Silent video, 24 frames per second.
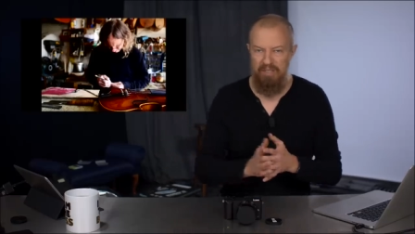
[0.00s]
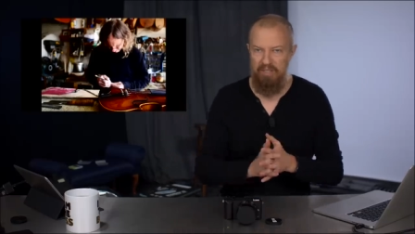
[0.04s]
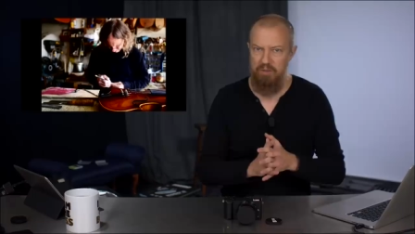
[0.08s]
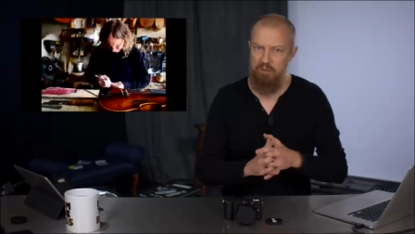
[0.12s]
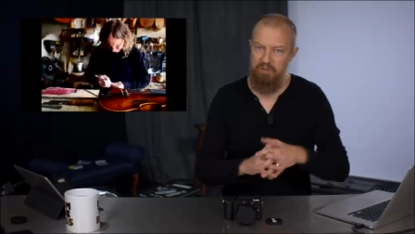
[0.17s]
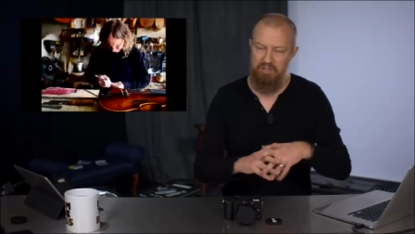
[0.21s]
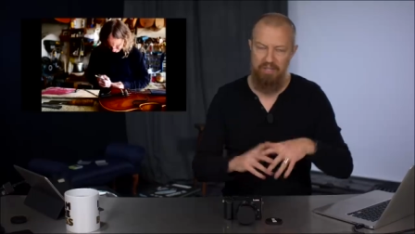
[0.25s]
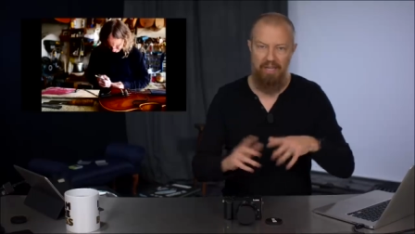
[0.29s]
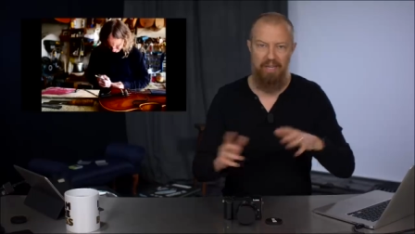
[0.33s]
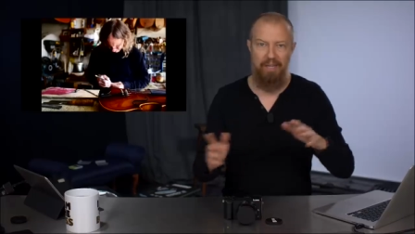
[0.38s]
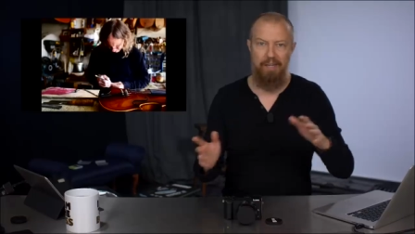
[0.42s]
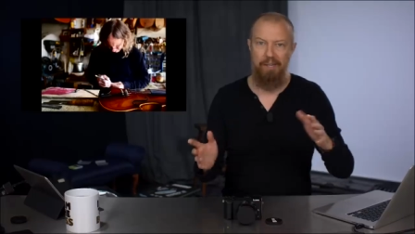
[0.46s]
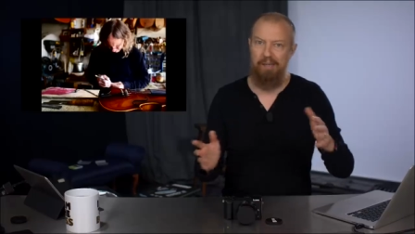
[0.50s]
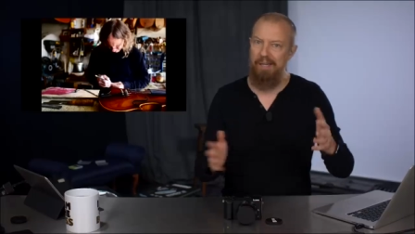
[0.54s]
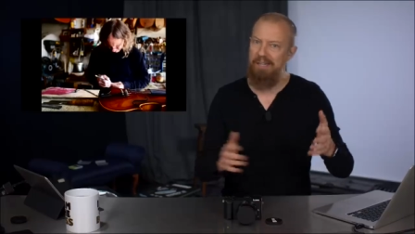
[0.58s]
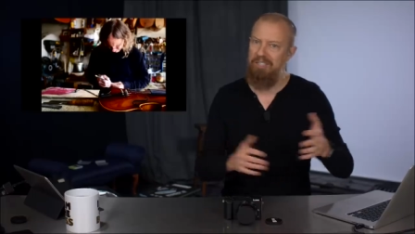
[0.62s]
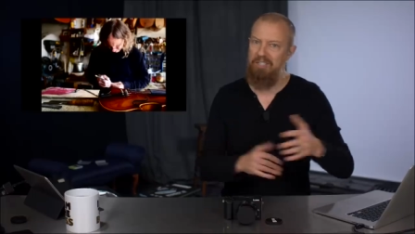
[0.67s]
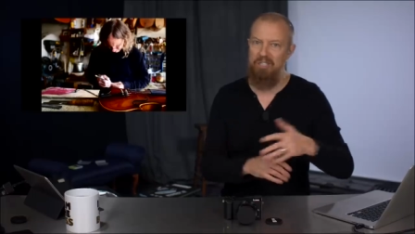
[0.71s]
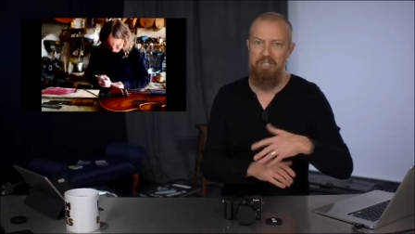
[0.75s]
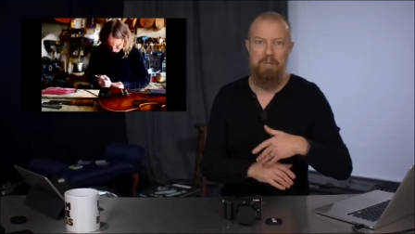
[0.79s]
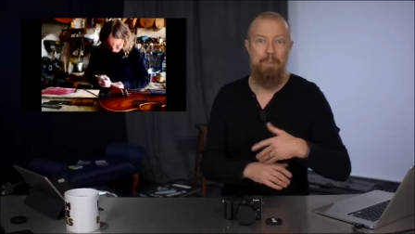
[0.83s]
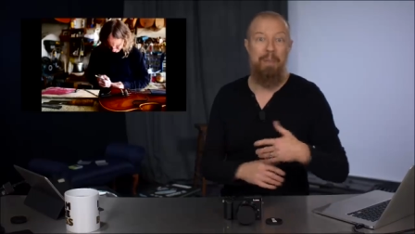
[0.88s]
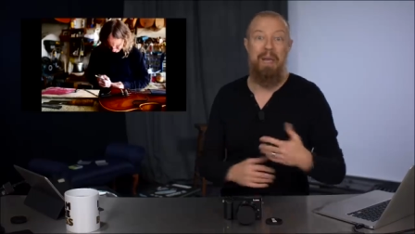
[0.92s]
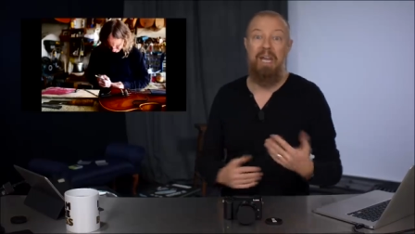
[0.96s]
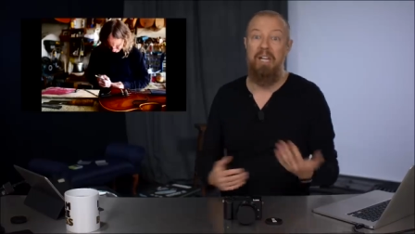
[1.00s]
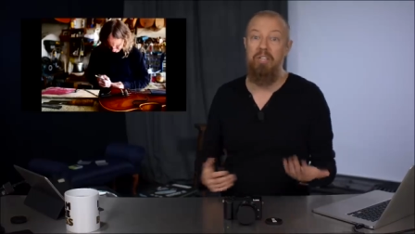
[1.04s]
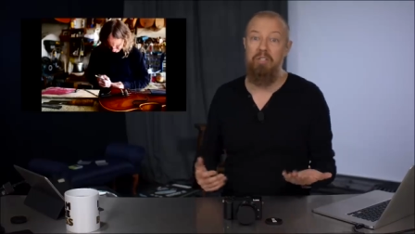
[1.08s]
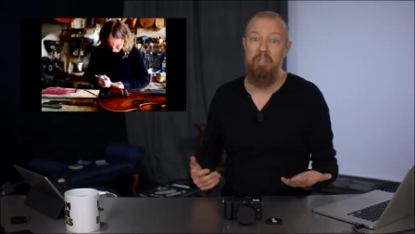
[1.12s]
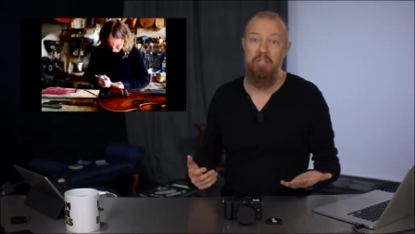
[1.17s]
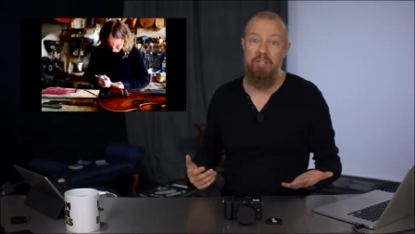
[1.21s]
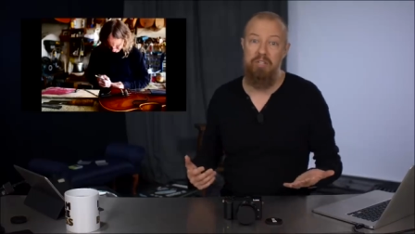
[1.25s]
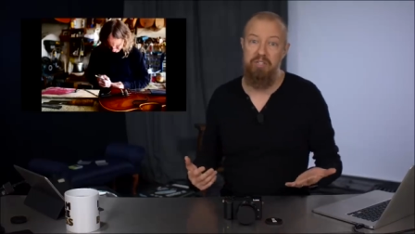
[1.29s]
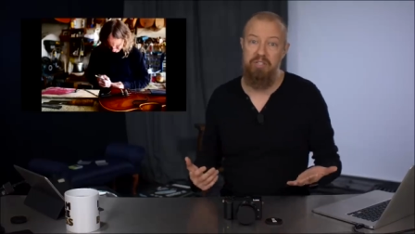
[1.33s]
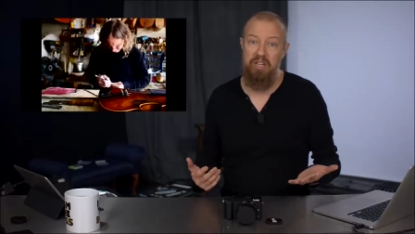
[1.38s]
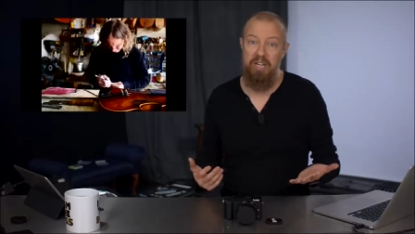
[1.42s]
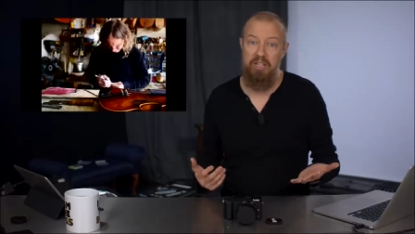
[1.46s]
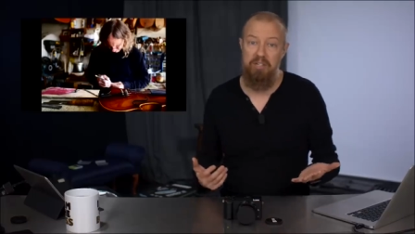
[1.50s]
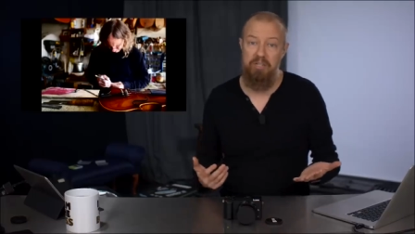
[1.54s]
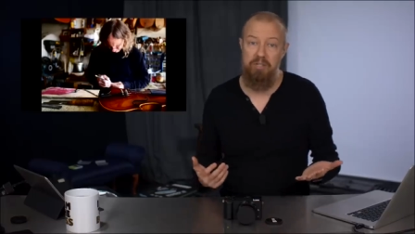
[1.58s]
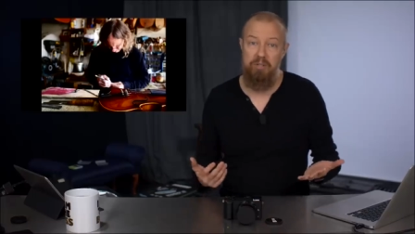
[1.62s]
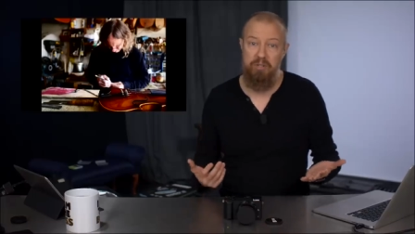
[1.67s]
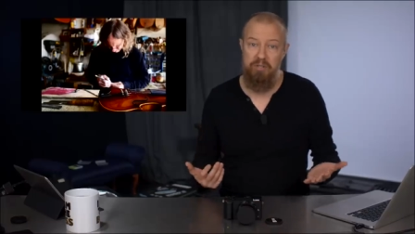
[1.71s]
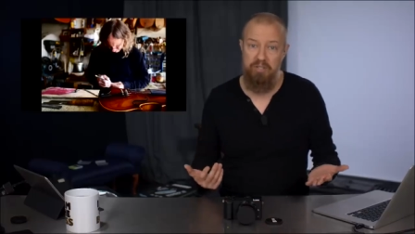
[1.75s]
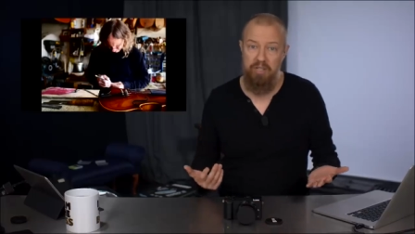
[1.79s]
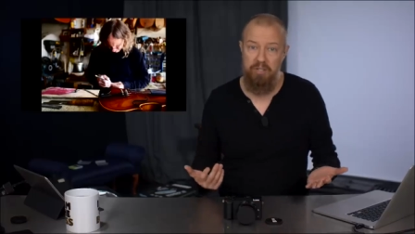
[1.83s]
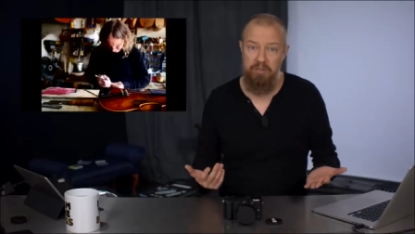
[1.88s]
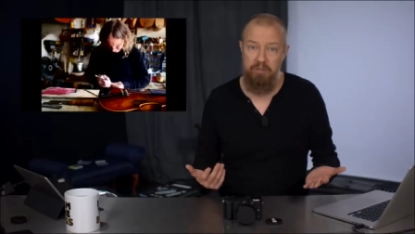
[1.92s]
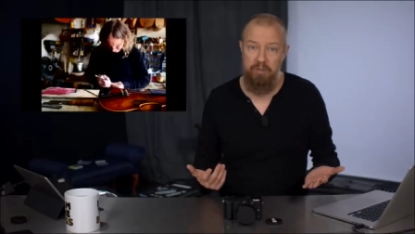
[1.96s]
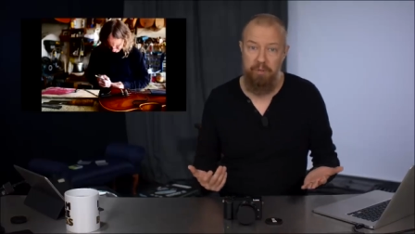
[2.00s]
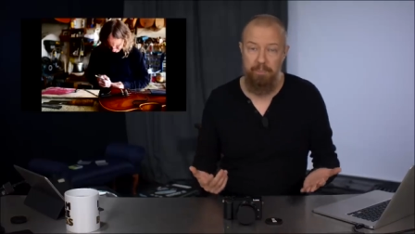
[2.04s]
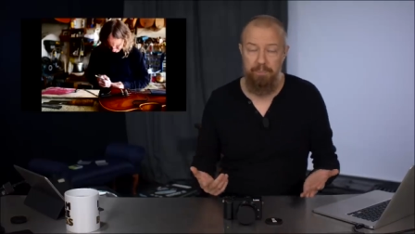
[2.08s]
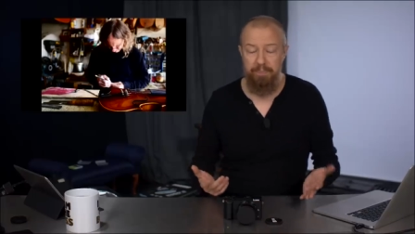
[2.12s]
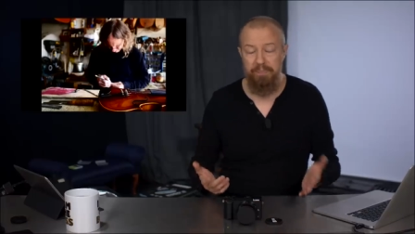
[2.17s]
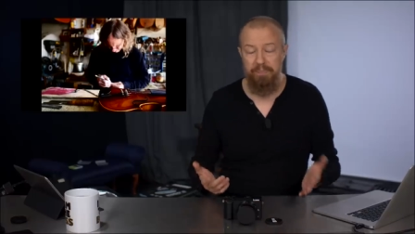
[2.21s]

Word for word: So it's kind of, it just depends on the size of your sensor.